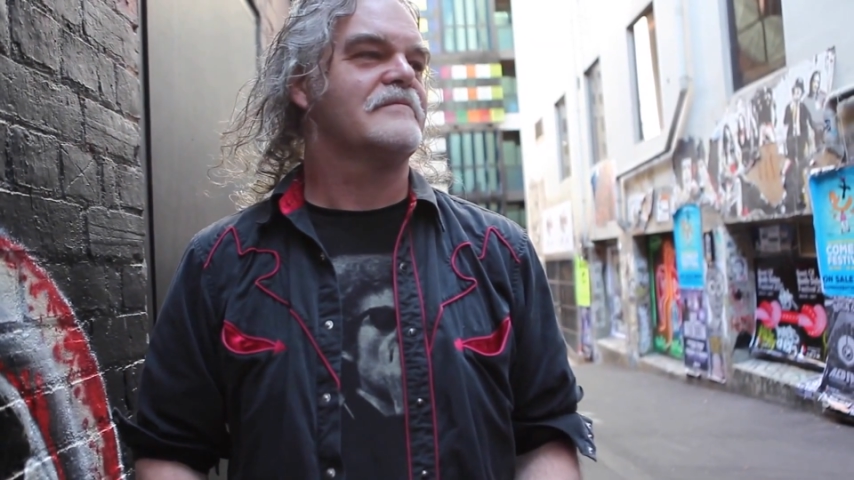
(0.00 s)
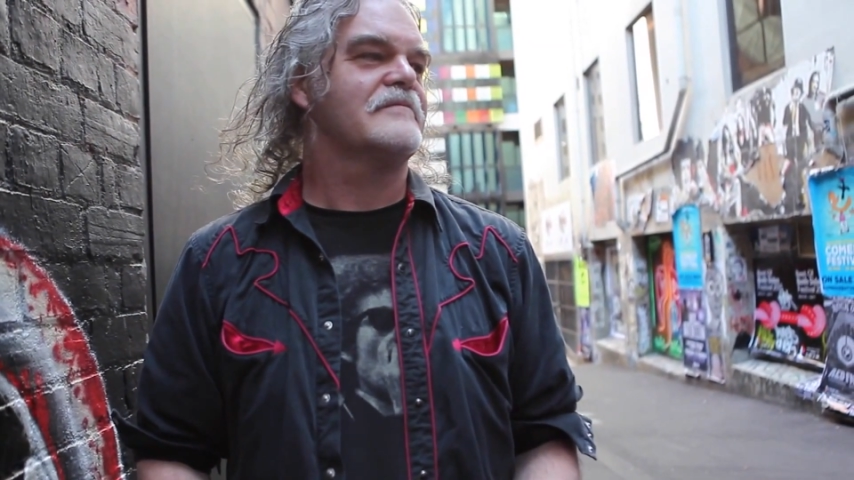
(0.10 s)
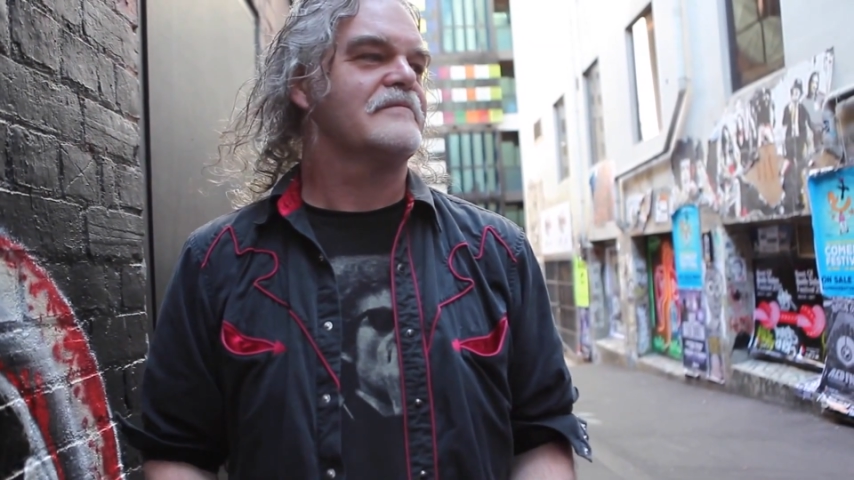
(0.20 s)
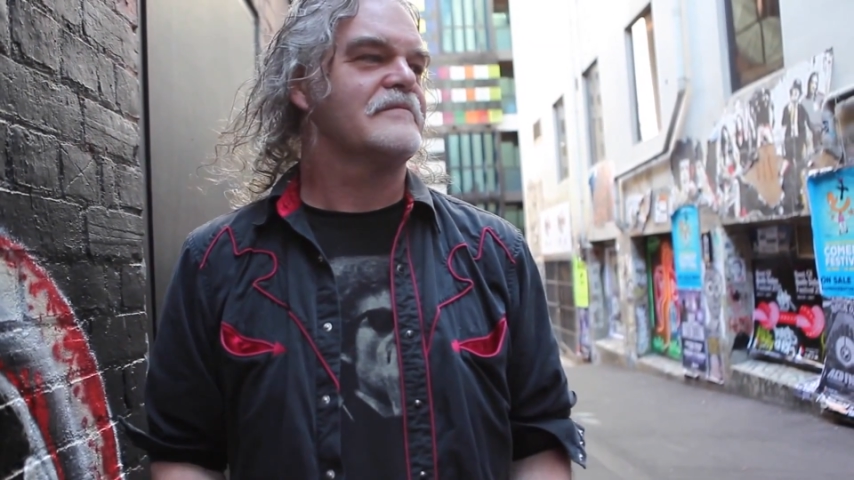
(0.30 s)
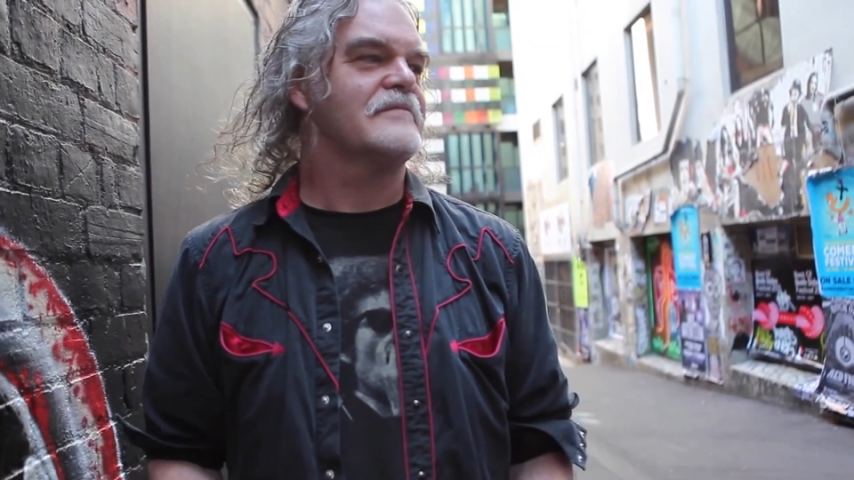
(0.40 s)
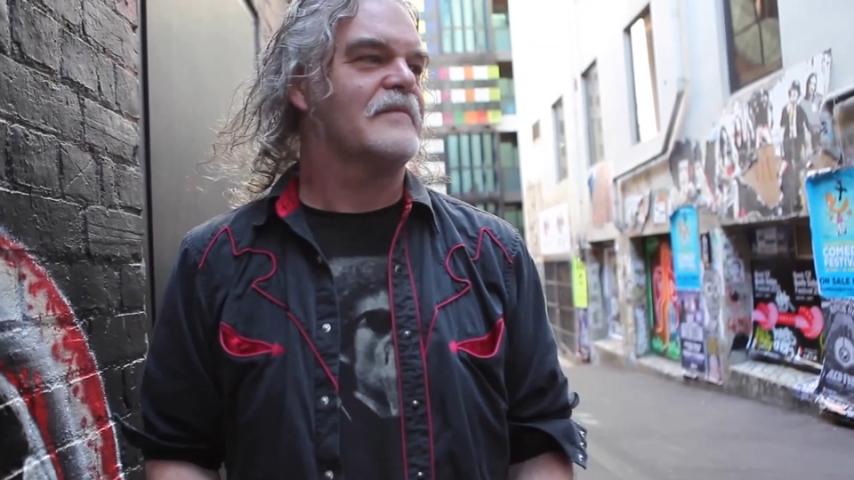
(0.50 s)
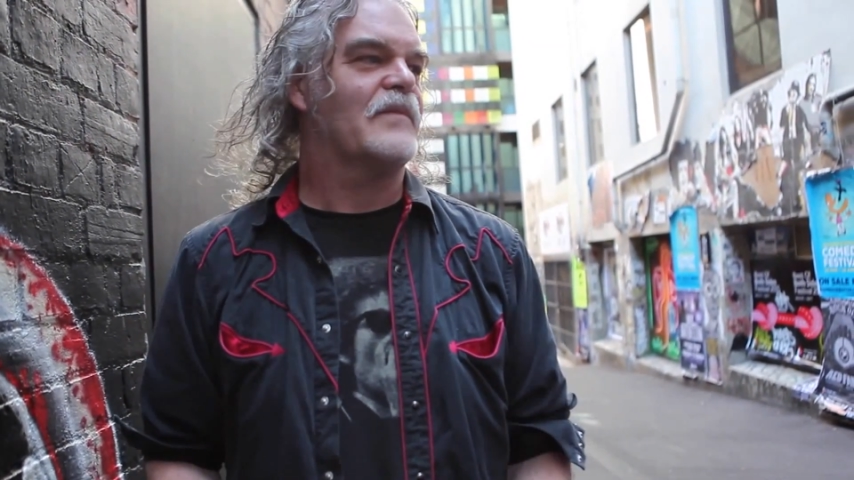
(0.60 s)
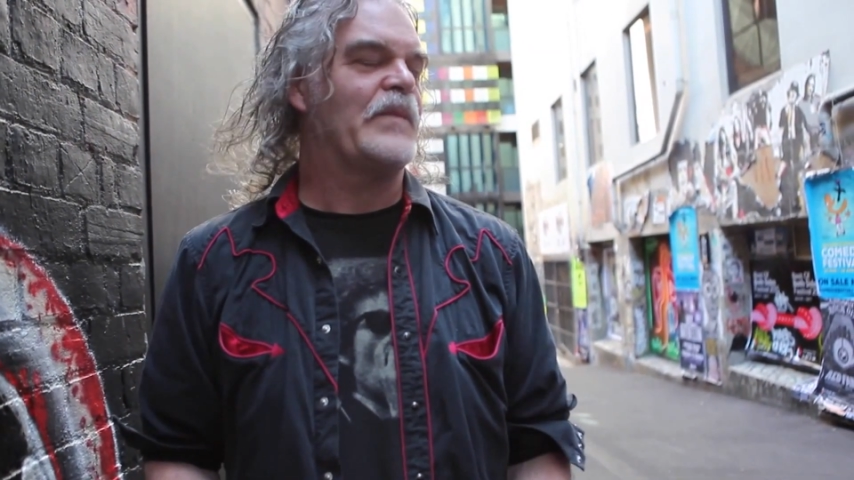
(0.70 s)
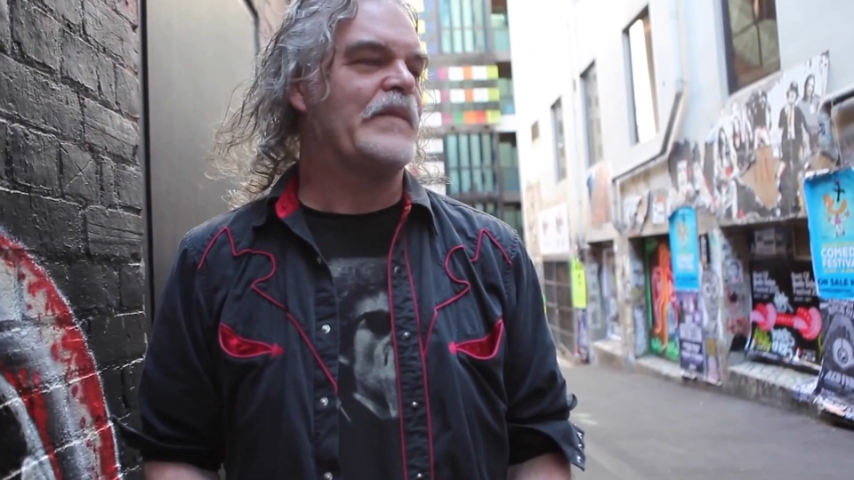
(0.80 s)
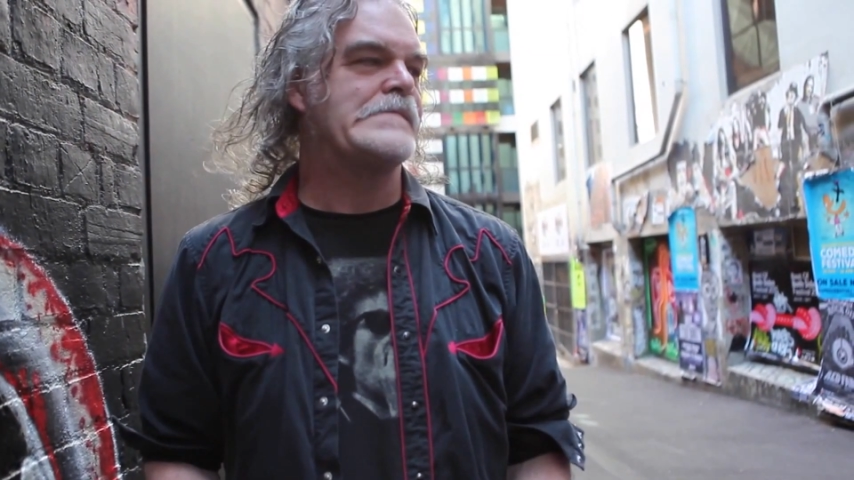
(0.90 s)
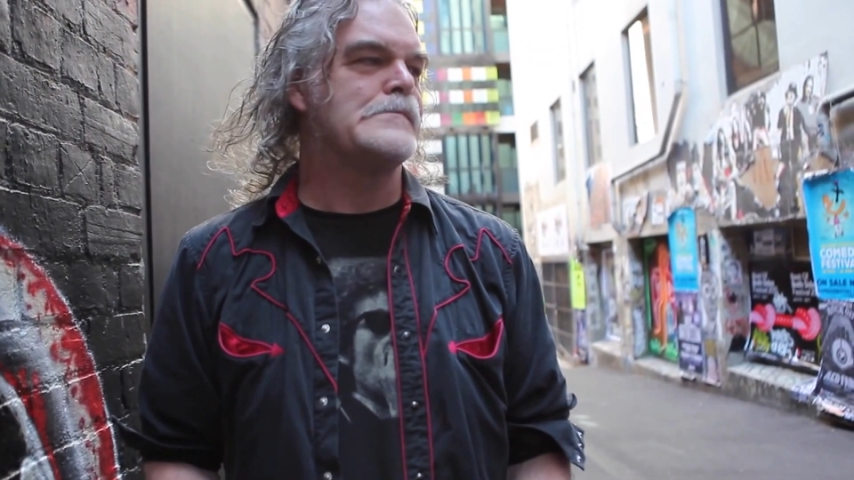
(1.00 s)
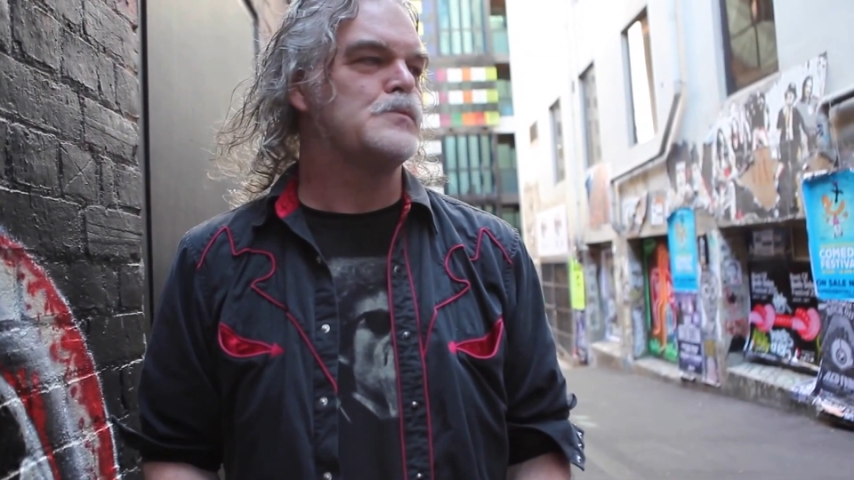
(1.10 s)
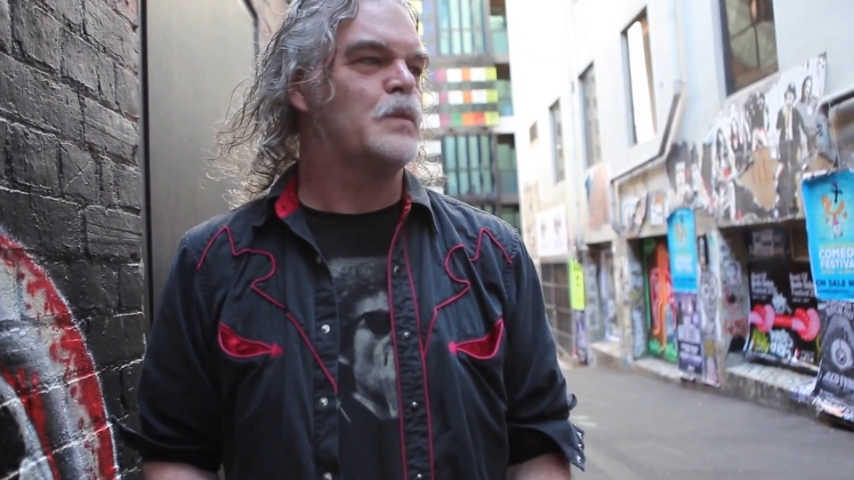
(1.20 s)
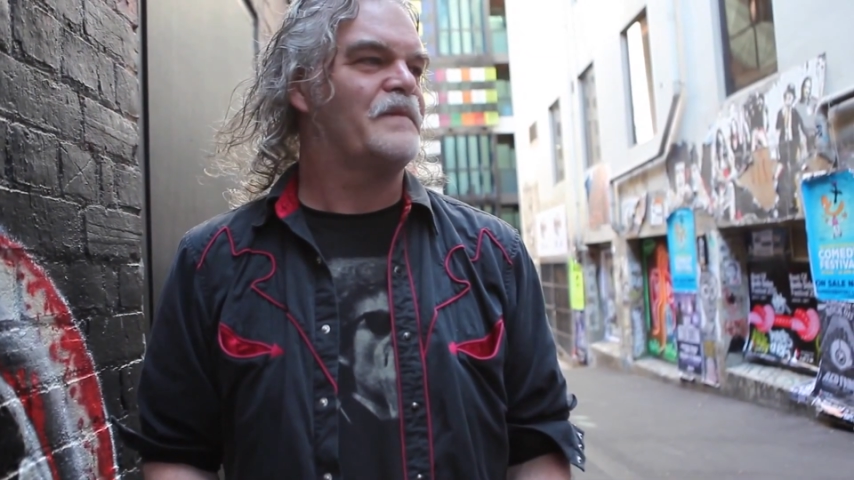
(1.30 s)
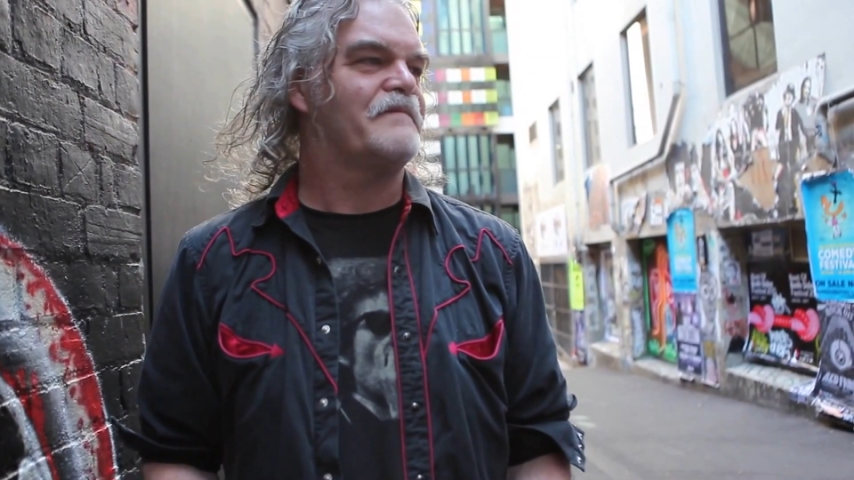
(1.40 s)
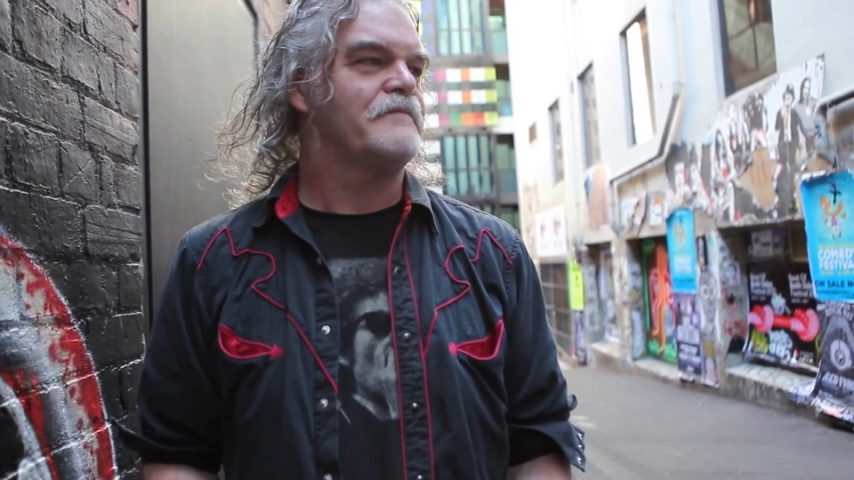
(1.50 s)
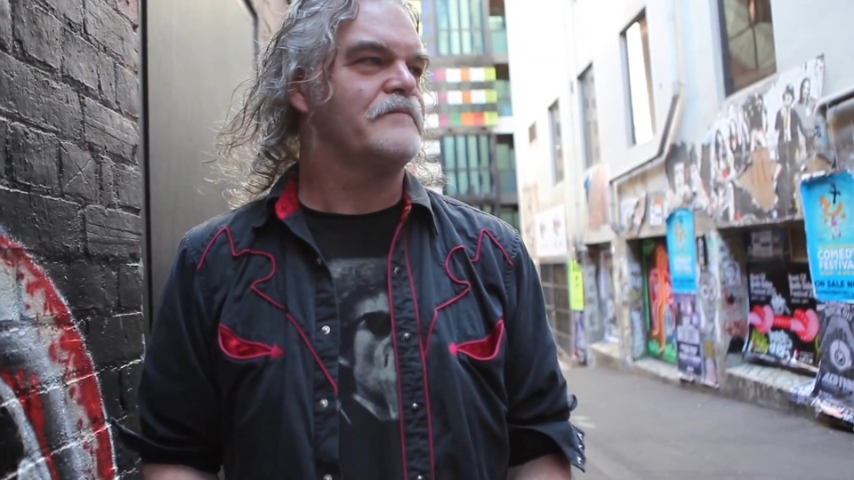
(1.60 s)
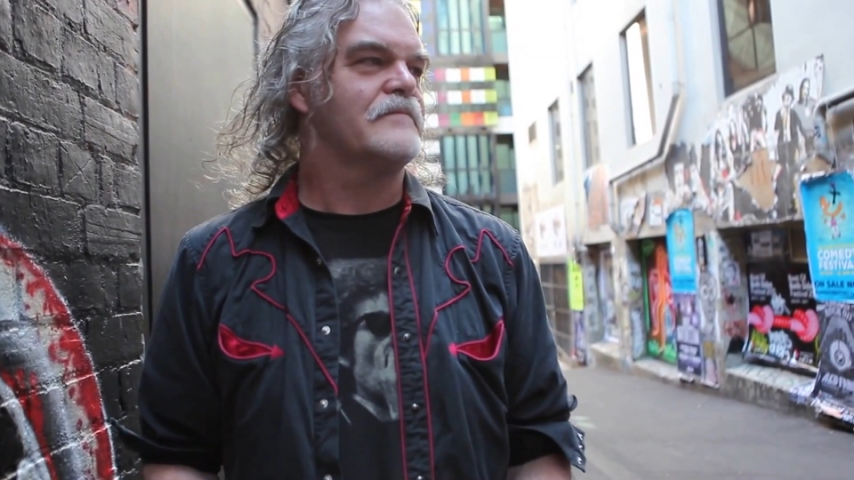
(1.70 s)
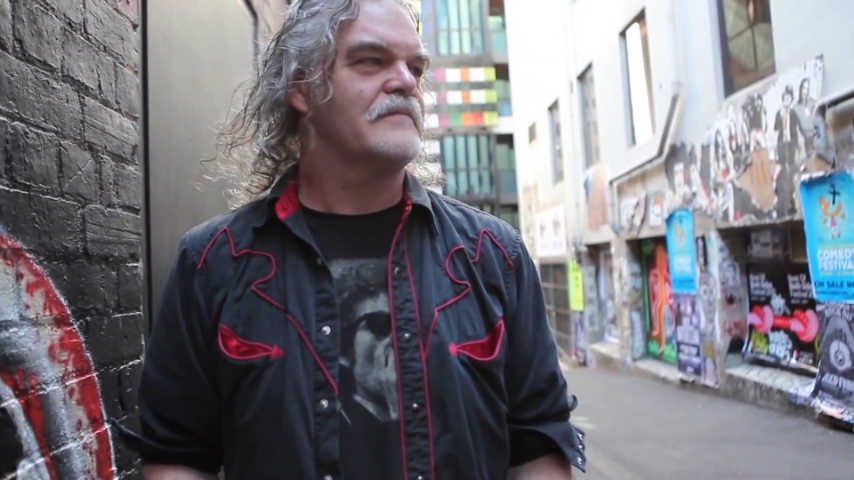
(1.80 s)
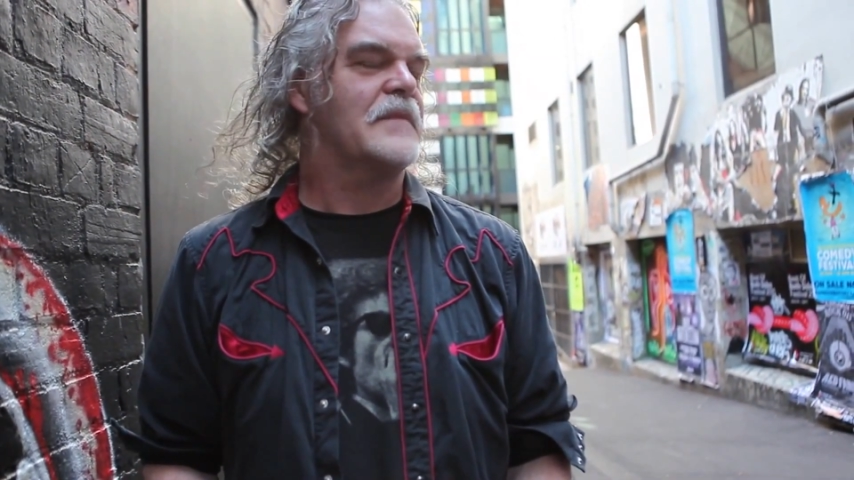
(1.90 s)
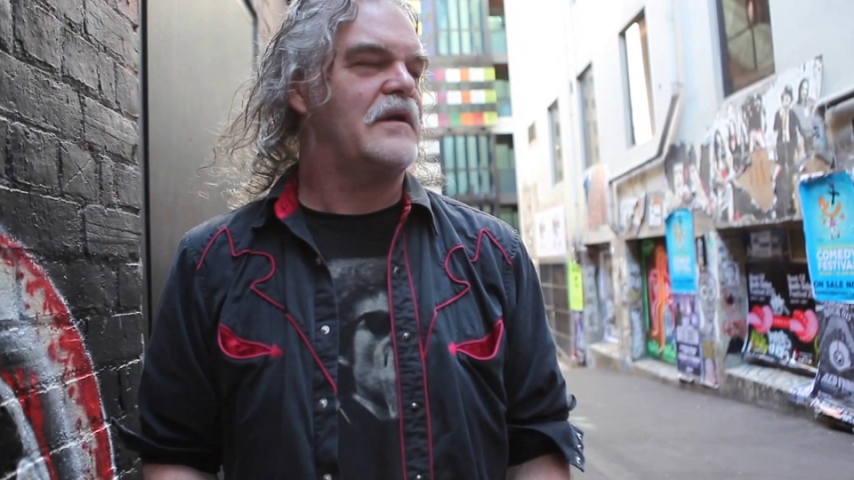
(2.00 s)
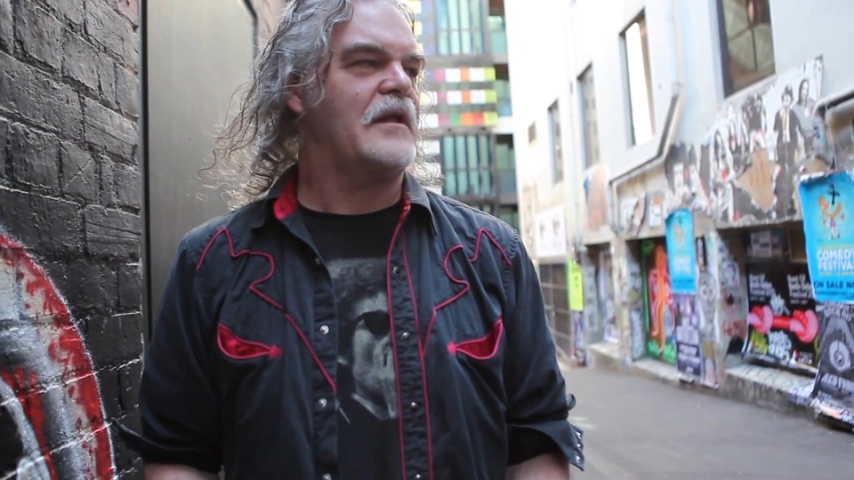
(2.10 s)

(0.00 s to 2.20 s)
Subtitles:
I